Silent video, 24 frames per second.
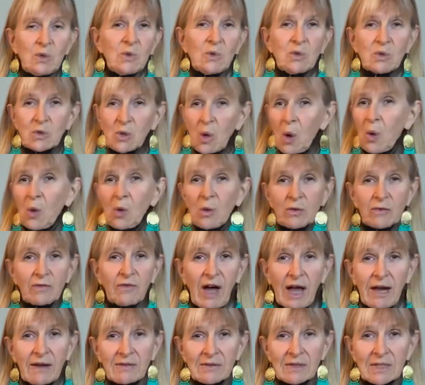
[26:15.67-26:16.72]
cold,
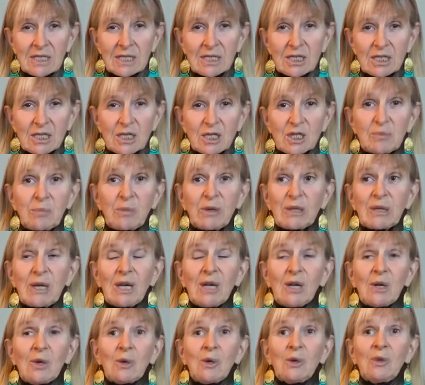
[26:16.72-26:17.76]
viruses, but
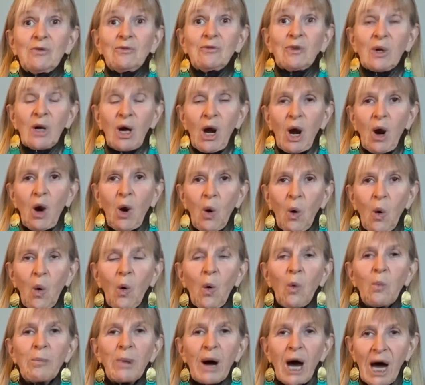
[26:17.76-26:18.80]
for our
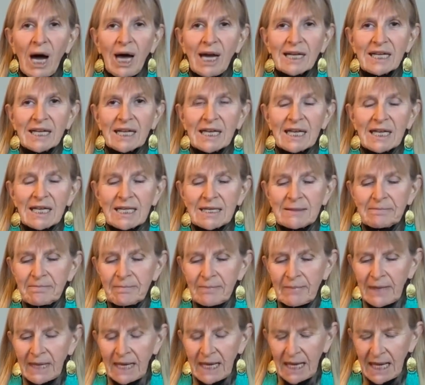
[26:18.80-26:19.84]
whole body.
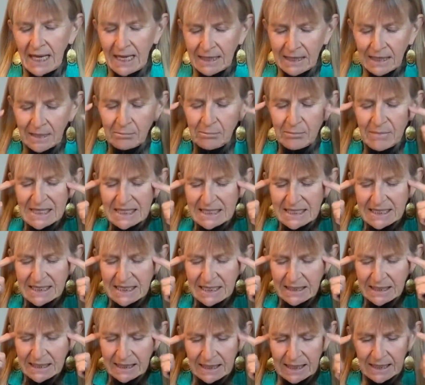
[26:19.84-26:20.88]
And the
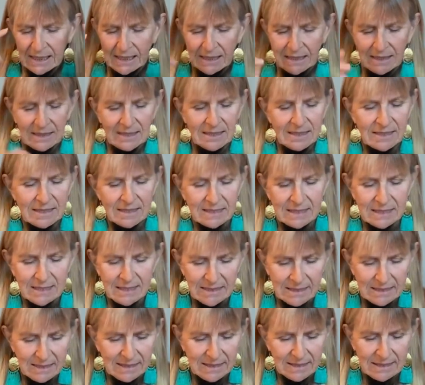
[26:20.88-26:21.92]
missing link, this
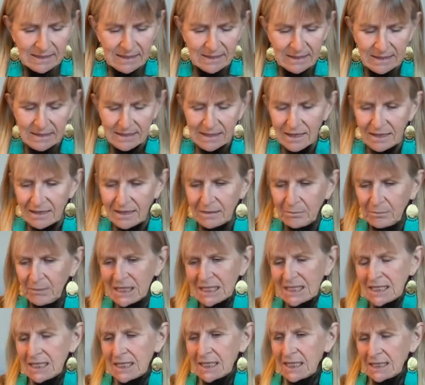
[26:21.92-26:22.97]
is the
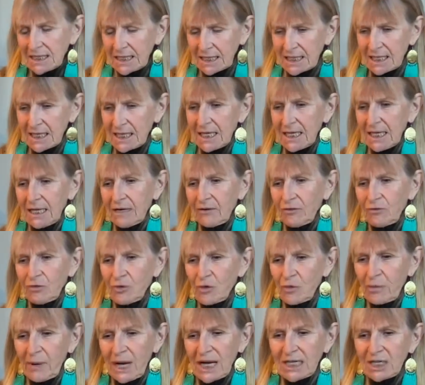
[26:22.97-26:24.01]
missing link. For
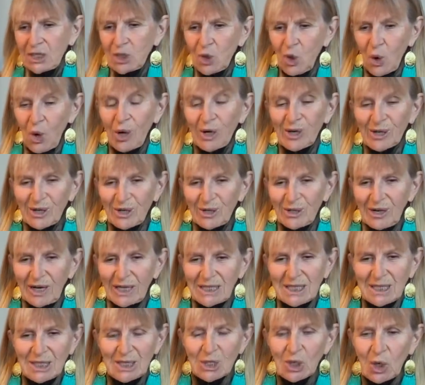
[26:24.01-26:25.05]
my daughter, I
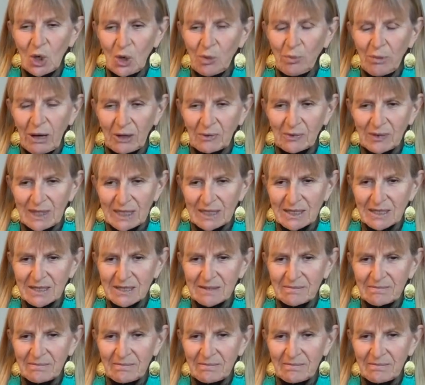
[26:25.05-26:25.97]
didn't know about this.